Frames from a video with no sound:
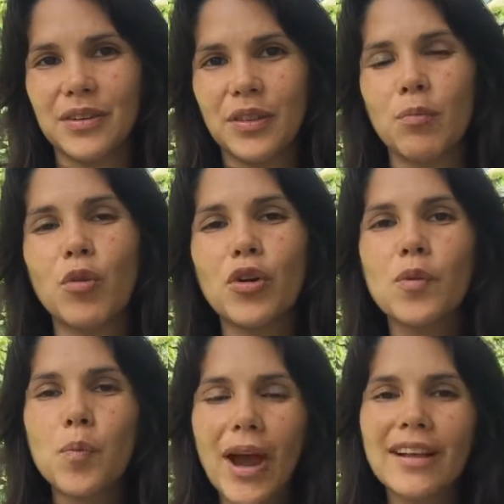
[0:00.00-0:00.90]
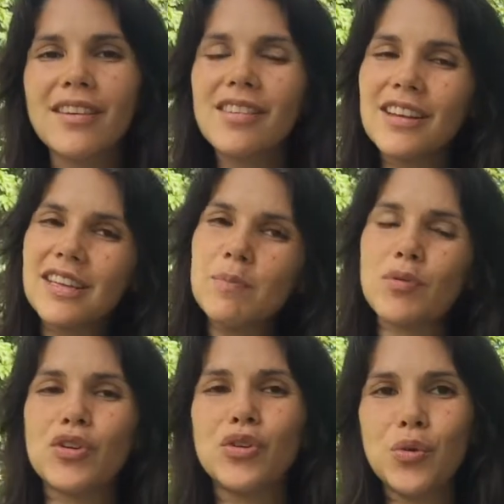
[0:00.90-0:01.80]
The more you practice, the
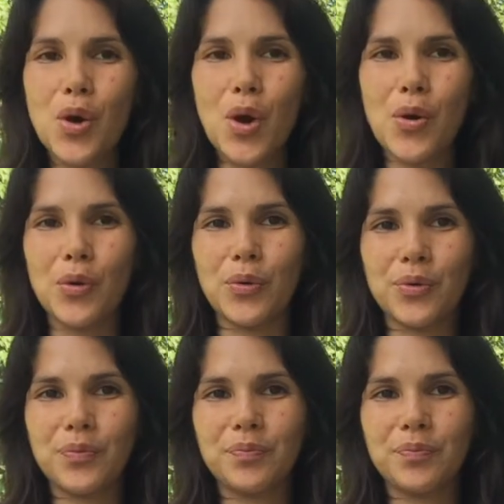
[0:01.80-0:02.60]
deeper you go.